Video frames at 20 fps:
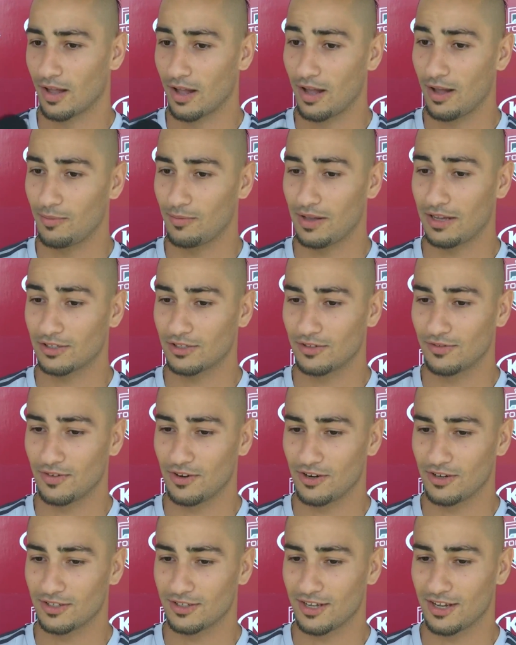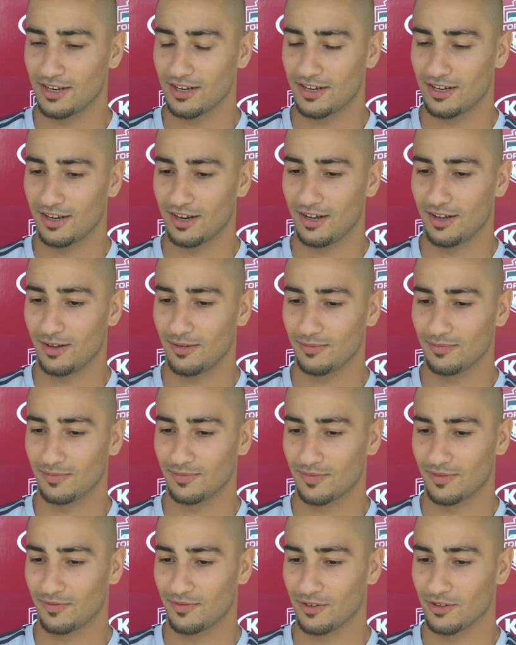I'm actually very excited.
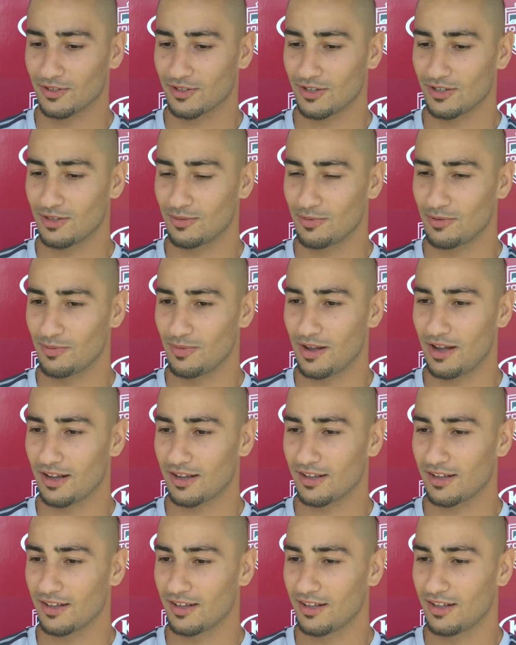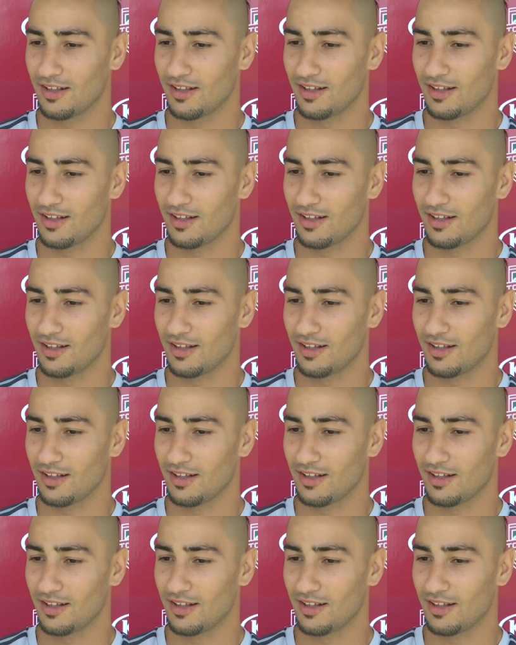Feels good to be back.